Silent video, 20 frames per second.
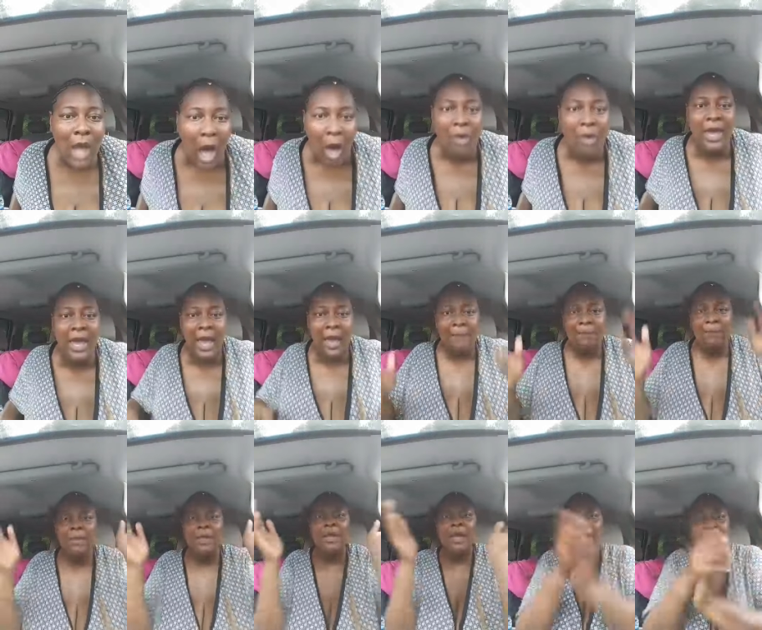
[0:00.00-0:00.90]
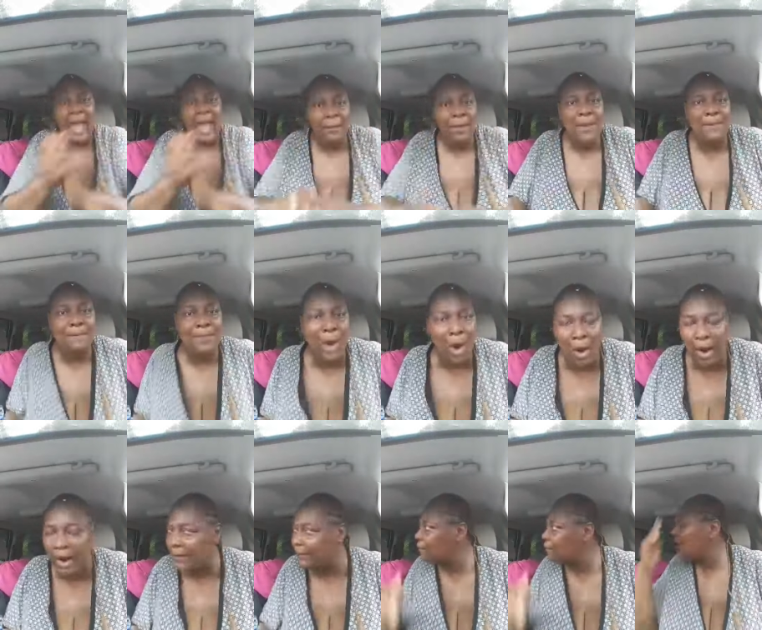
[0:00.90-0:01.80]
Oh yeah, and
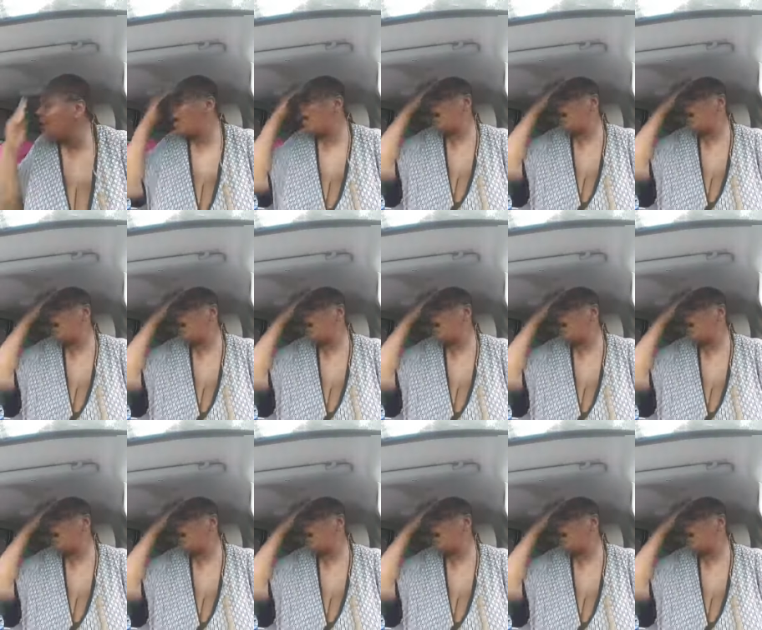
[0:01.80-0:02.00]
reporting.